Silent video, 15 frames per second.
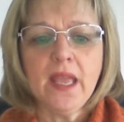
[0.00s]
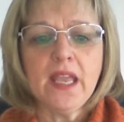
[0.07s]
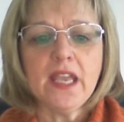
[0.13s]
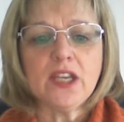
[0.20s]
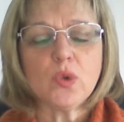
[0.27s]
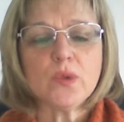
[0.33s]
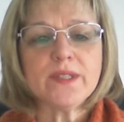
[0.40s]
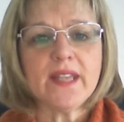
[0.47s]

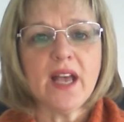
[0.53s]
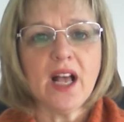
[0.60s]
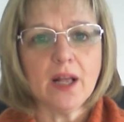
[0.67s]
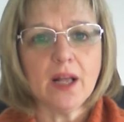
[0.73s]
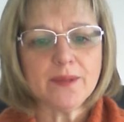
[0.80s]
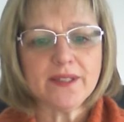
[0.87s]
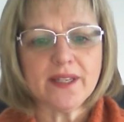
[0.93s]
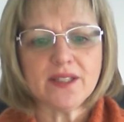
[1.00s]
It also
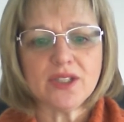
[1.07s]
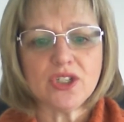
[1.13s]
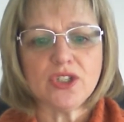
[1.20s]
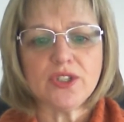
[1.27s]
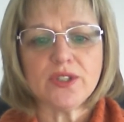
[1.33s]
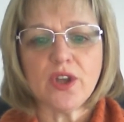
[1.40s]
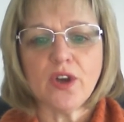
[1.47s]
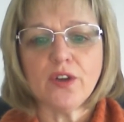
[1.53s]
helps us to
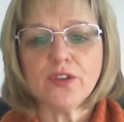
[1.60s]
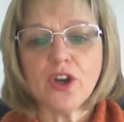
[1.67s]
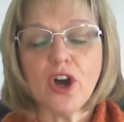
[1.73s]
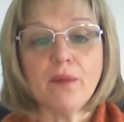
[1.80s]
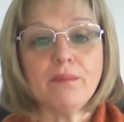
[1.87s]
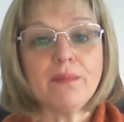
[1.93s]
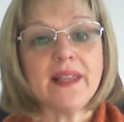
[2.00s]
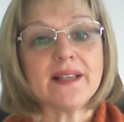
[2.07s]
solve
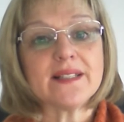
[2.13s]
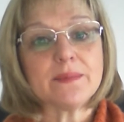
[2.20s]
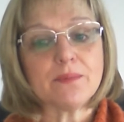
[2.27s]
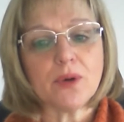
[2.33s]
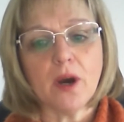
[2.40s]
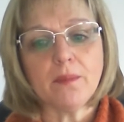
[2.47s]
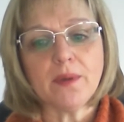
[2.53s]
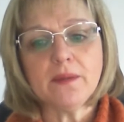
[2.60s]
complex
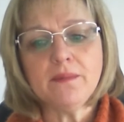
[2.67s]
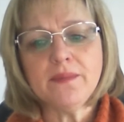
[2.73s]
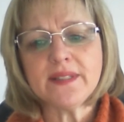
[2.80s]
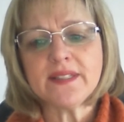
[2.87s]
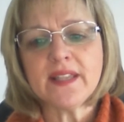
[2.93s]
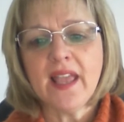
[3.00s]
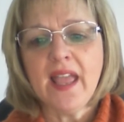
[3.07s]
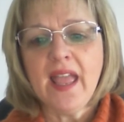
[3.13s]
problems